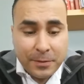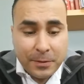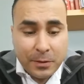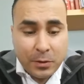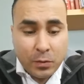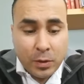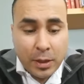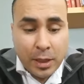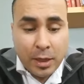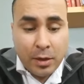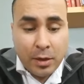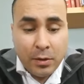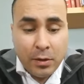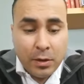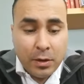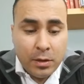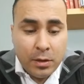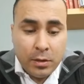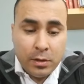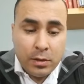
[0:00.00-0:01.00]

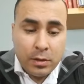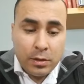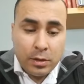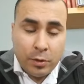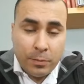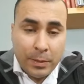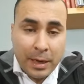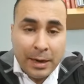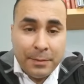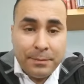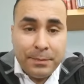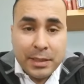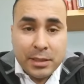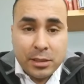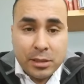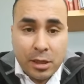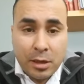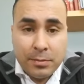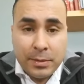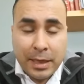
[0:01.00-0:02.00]
Well, there might be
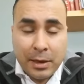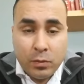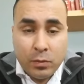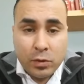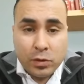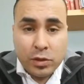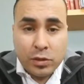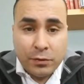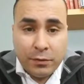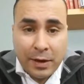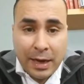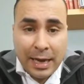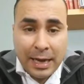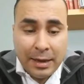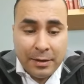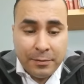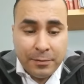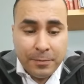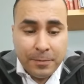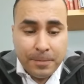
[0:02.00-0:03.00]
some that will
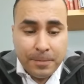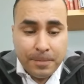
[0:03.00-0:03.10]
survive.